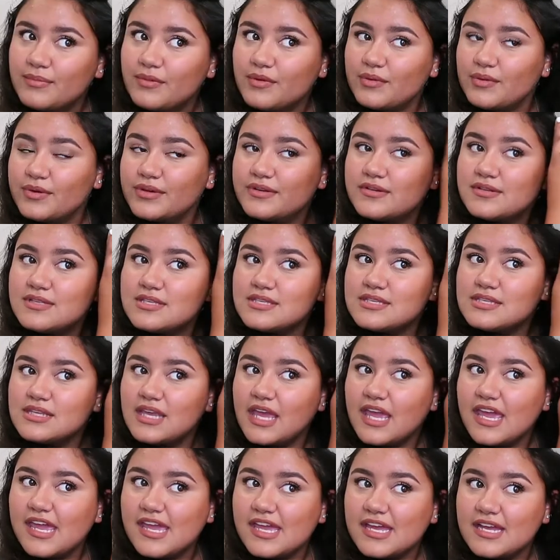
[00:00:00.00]
the roots,
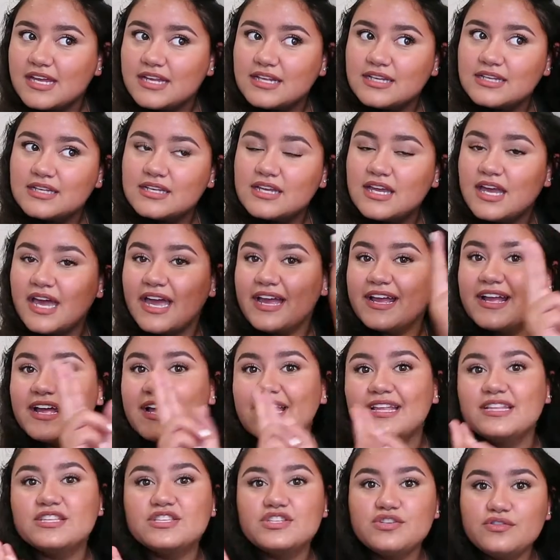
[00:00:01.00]
and I
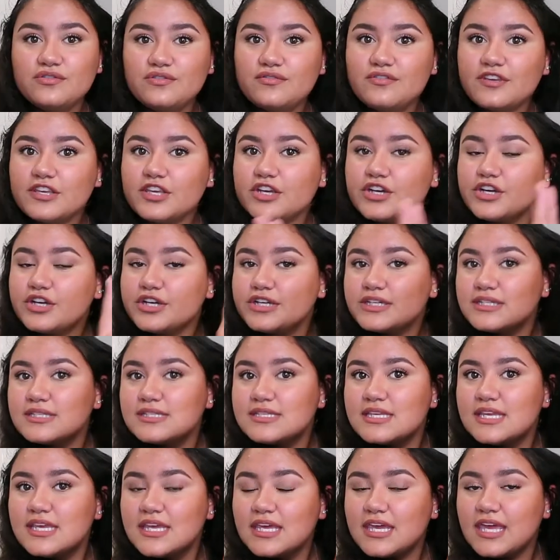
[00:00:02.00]
get 2 fingers
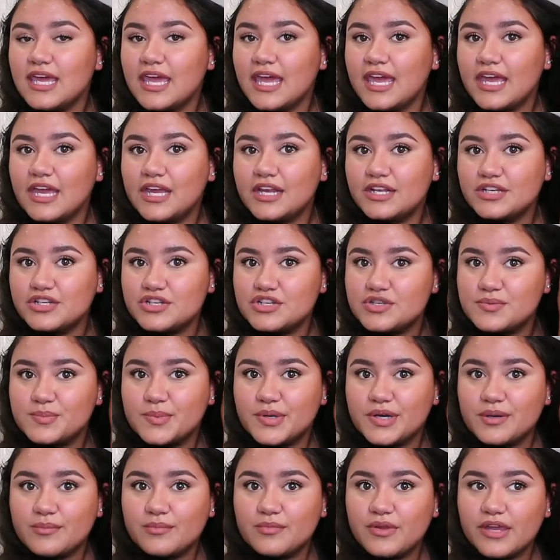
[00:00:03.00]
and just
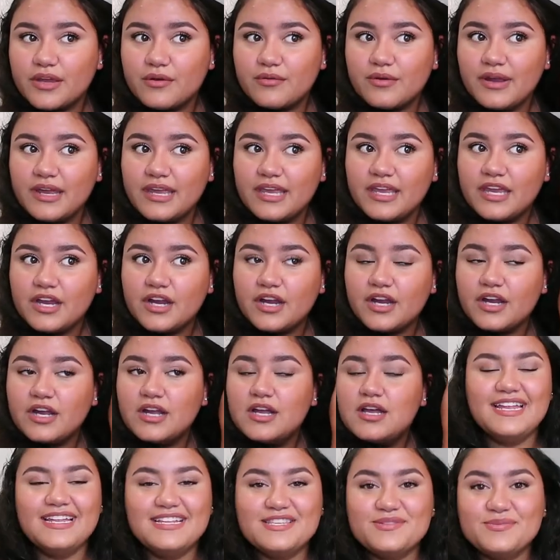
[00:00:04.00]
put them like right
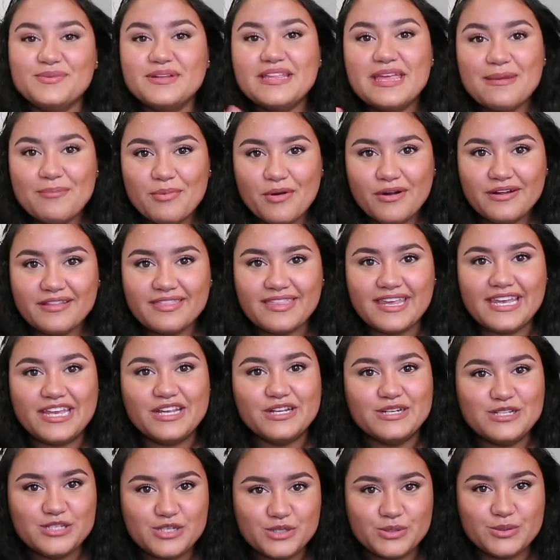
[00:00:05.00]
here. It's really important that
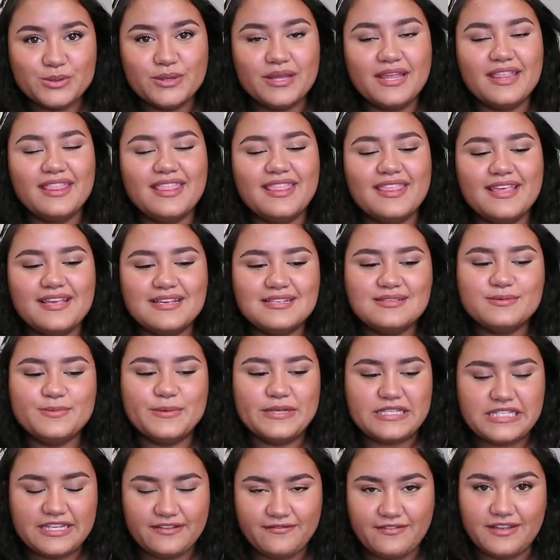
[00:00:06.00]
you do this
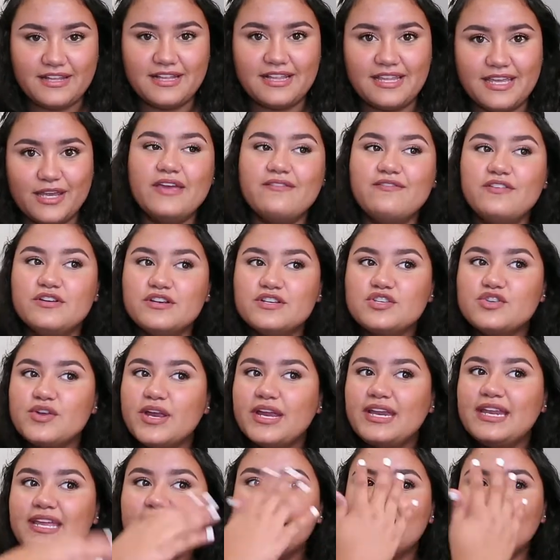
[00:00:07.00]
specifically. If you're
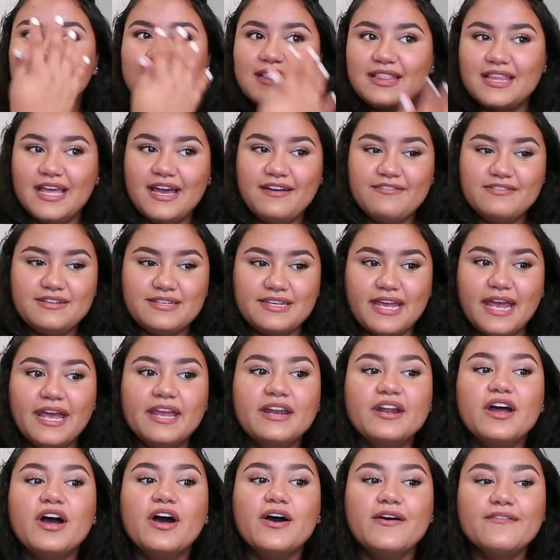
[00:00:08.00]
straightening the left
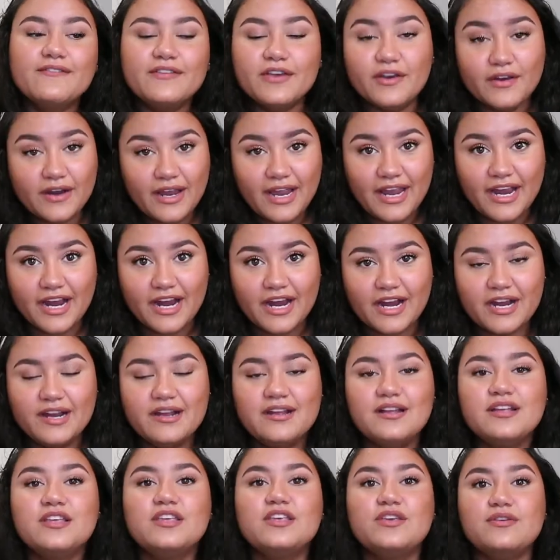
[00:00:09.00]
side of your
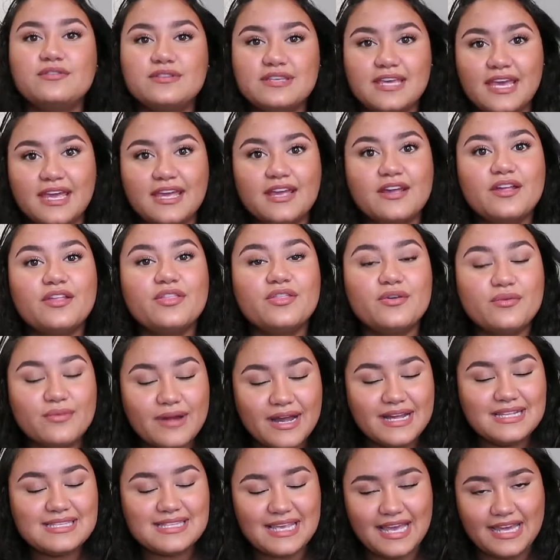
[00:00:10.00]
hair, you take the
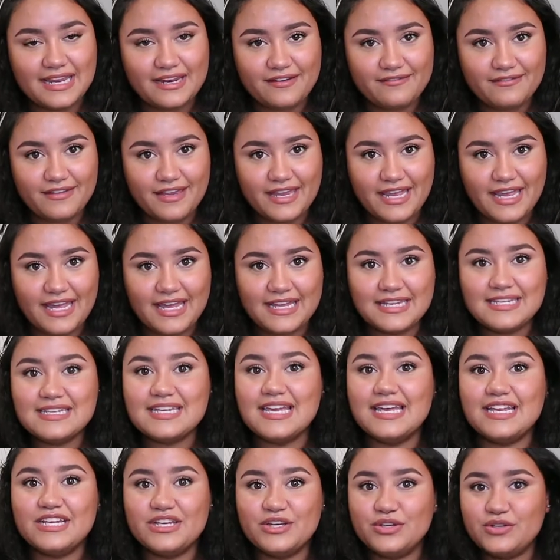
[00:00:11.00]
right side of your hand
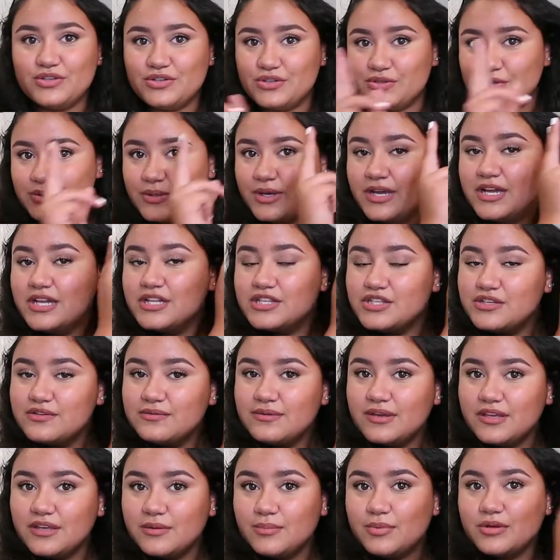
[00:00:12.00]
and you do 2,
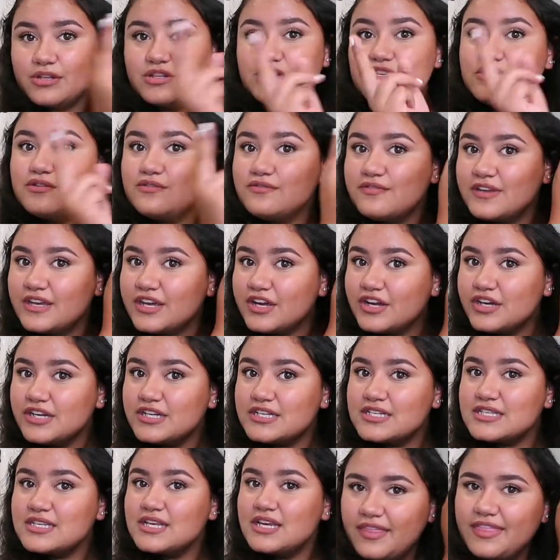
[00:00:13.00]
and you put 2
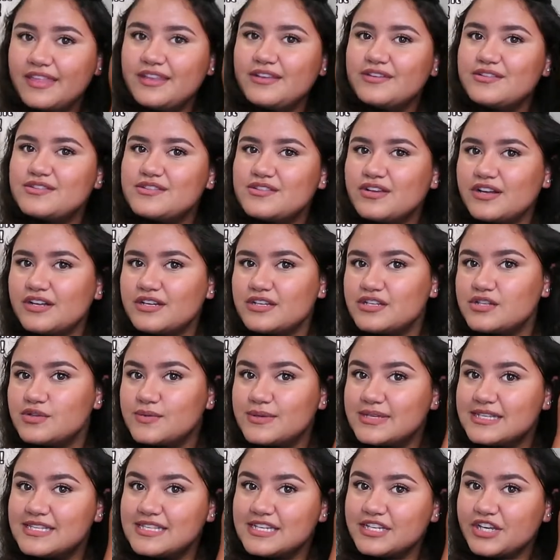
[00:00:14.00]
fingers, and then you start
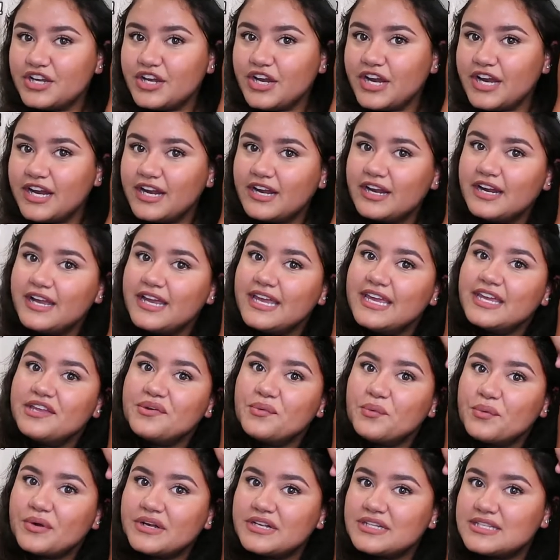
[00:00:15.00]
twisting your hair
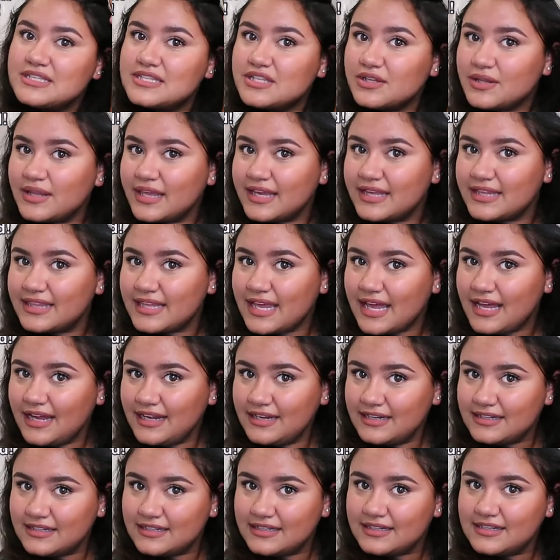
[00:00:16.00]
inwards, so like
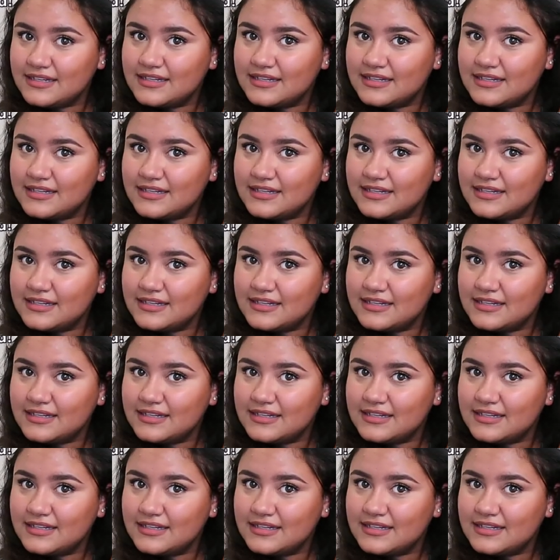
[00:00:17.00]
that,